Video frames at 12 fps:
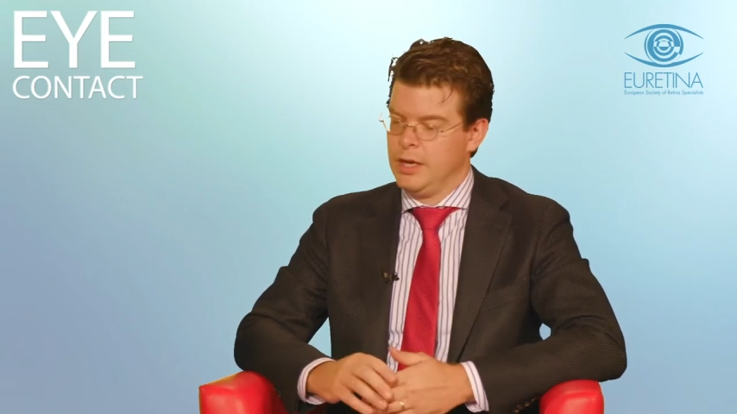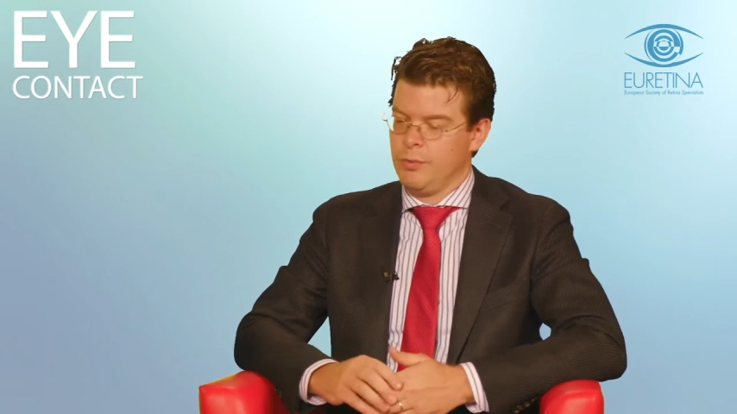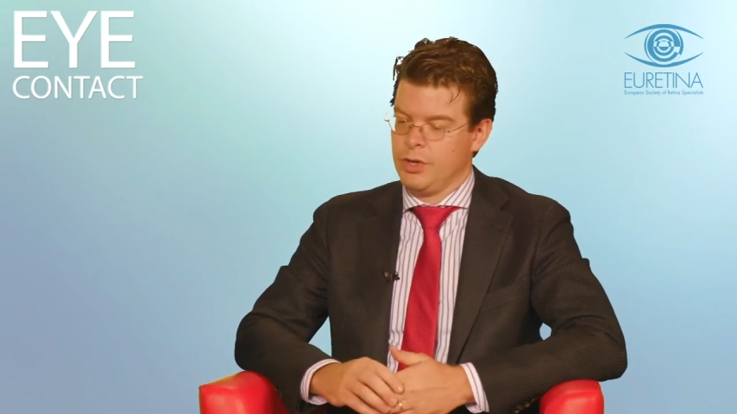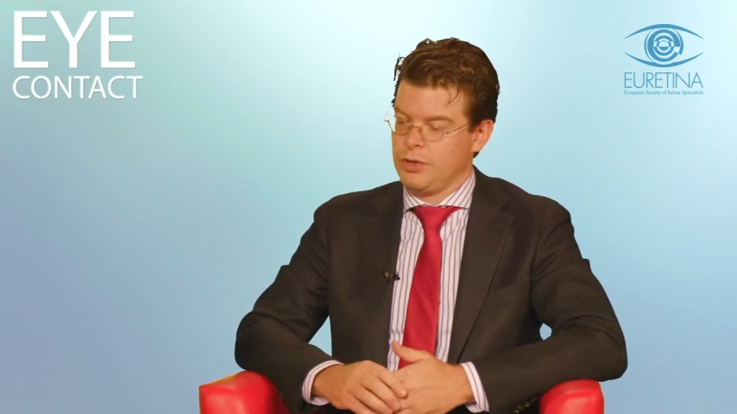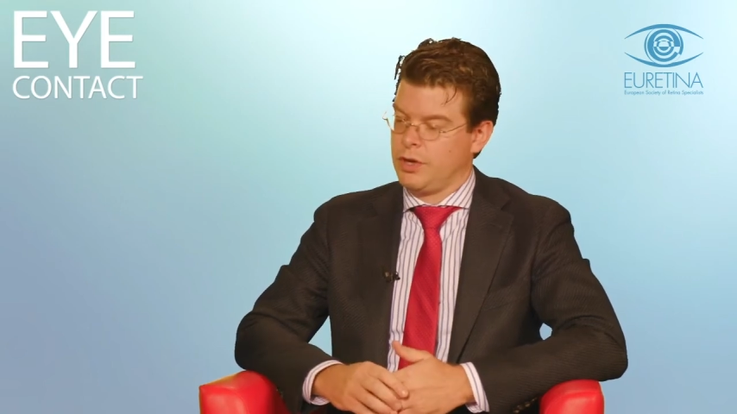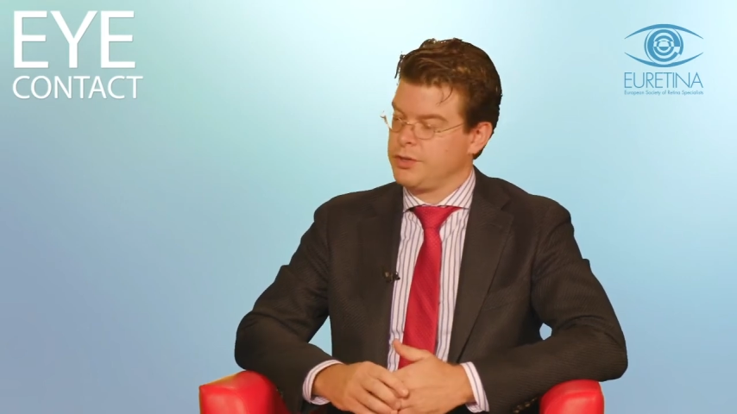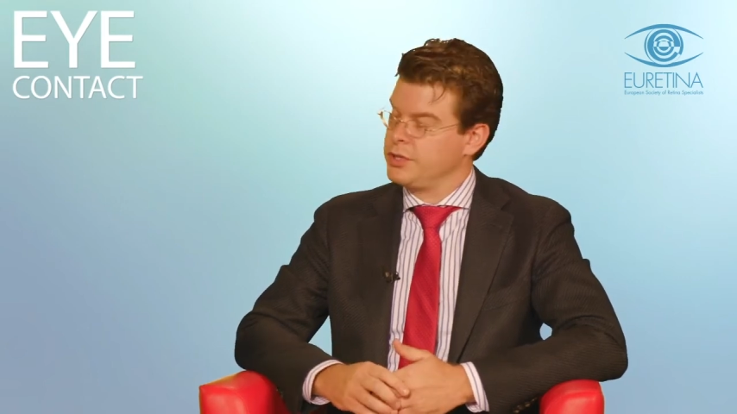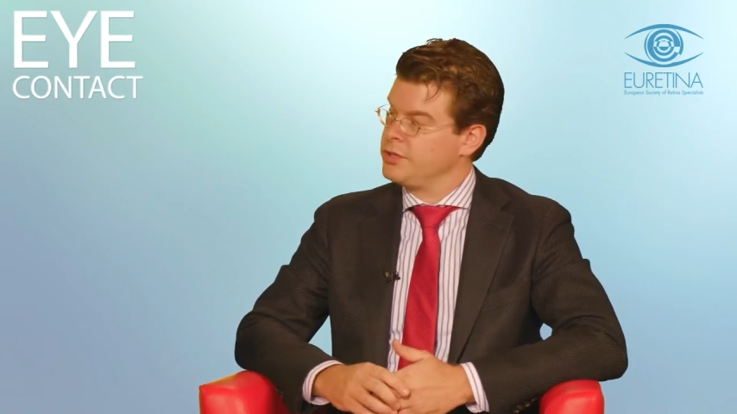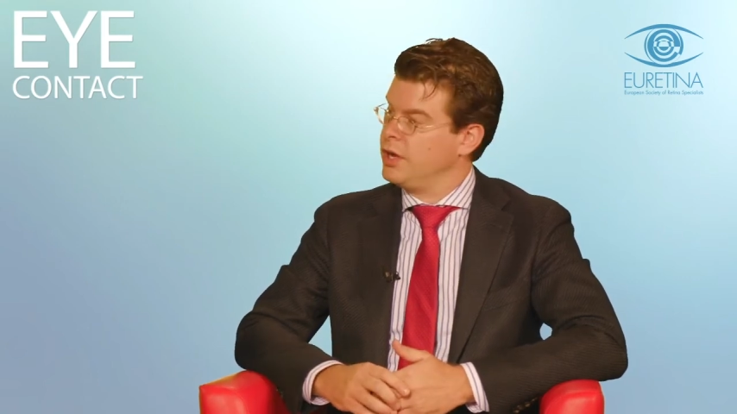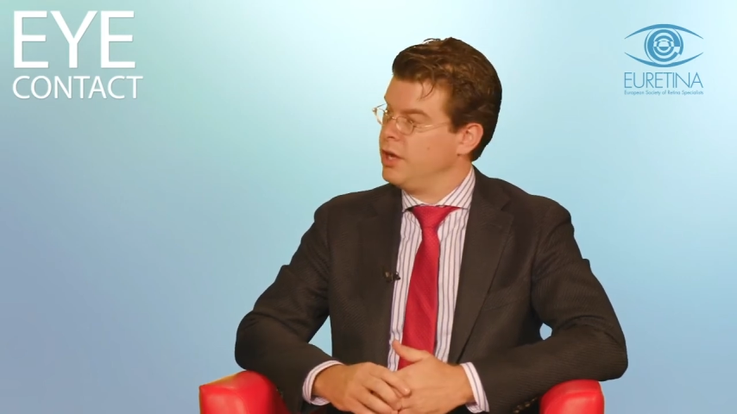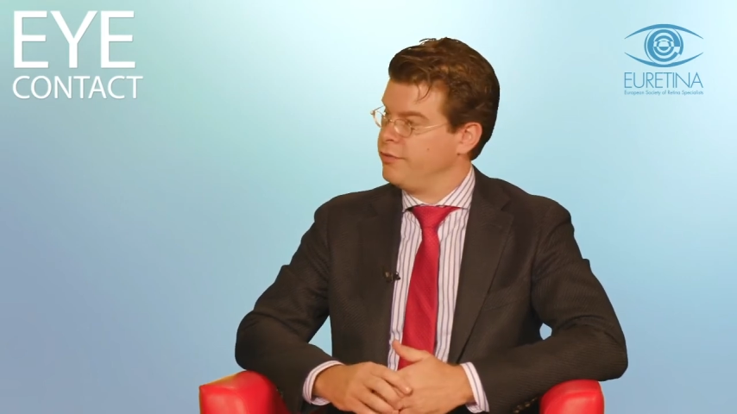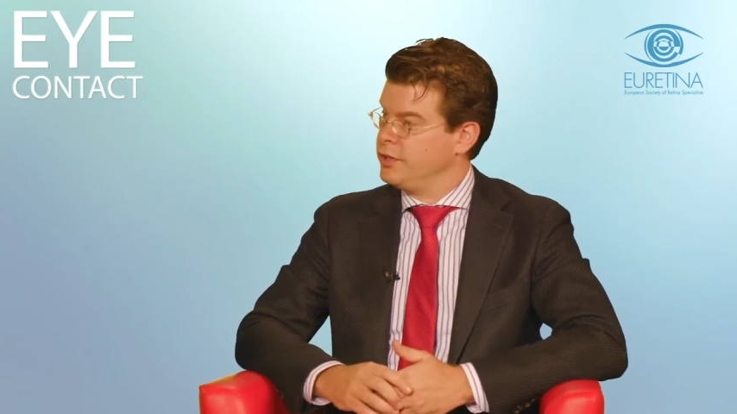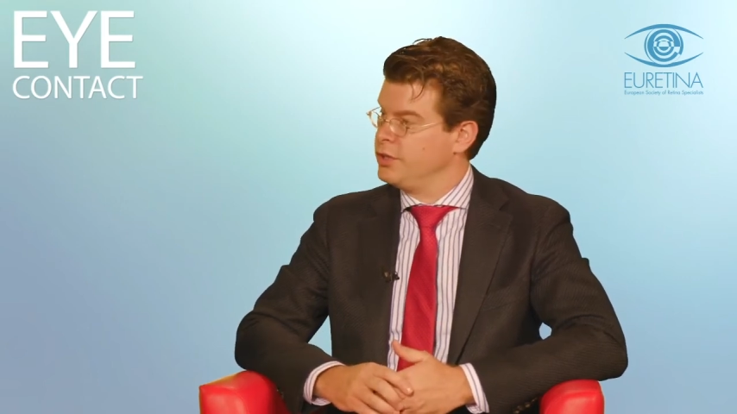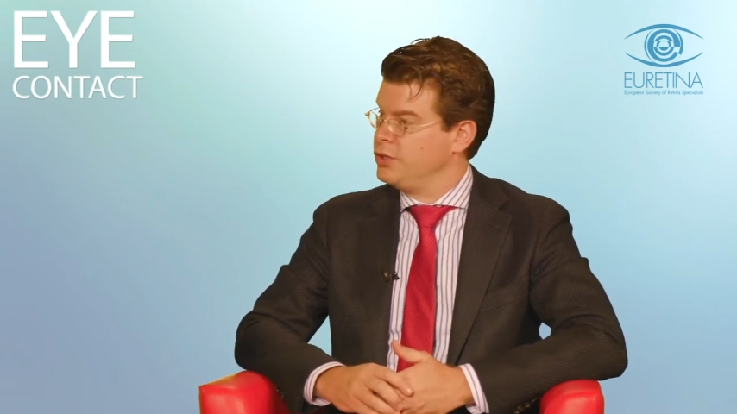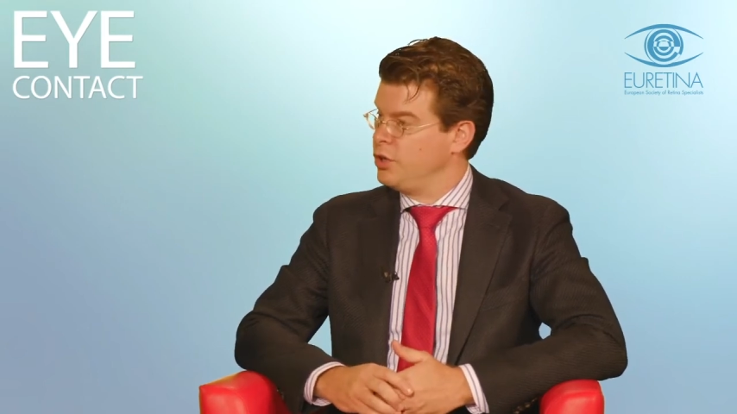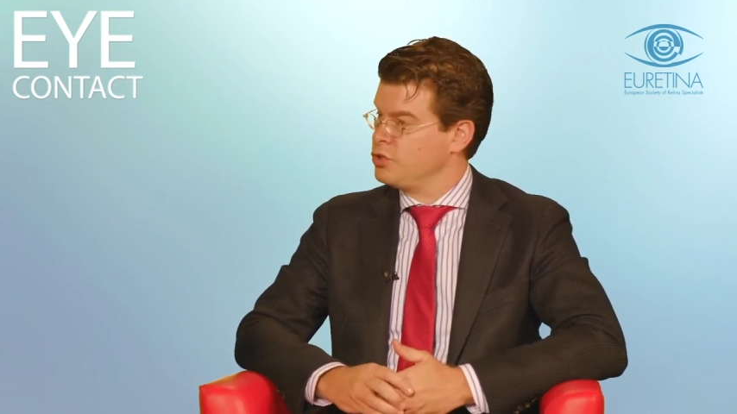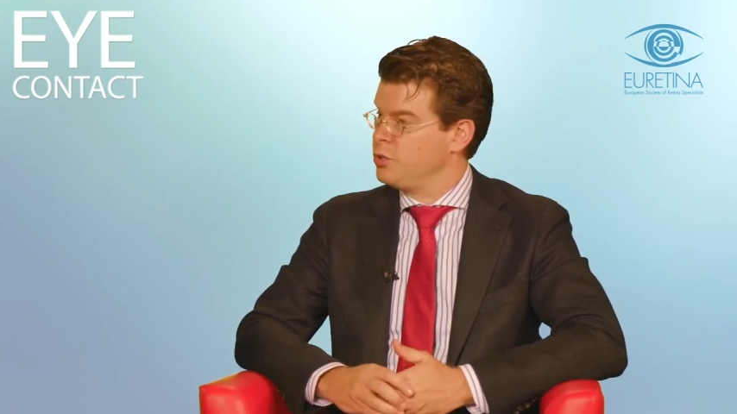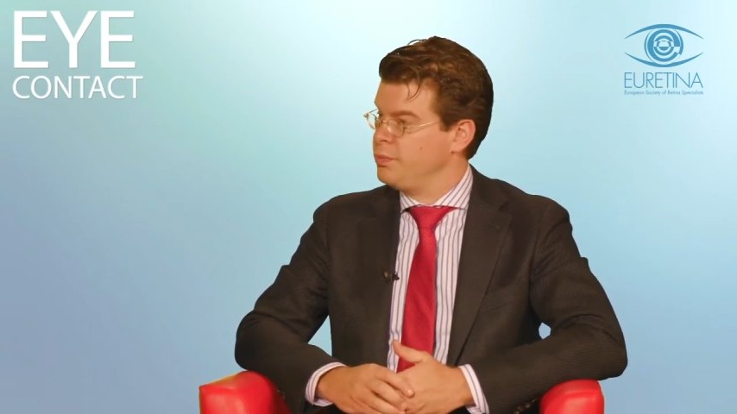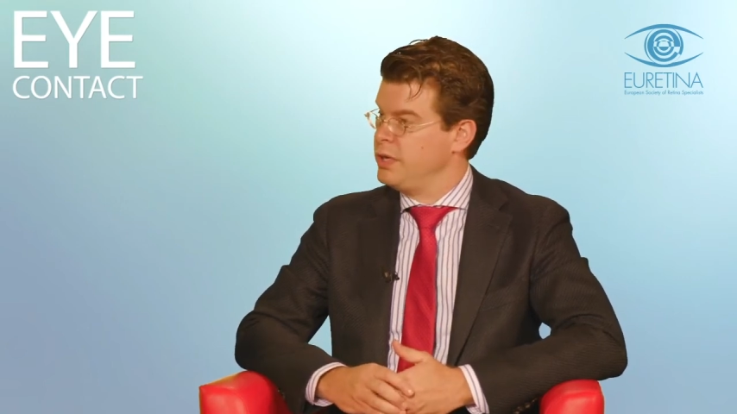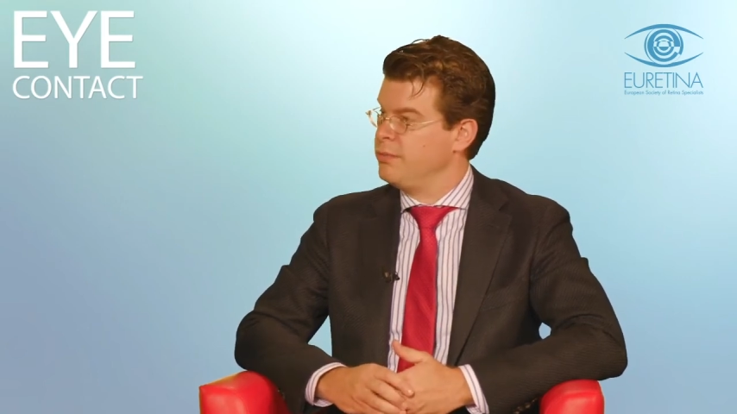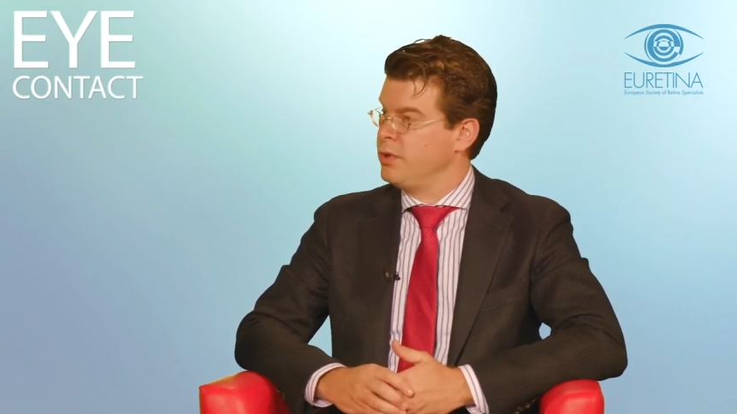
We thought that halving the dose would be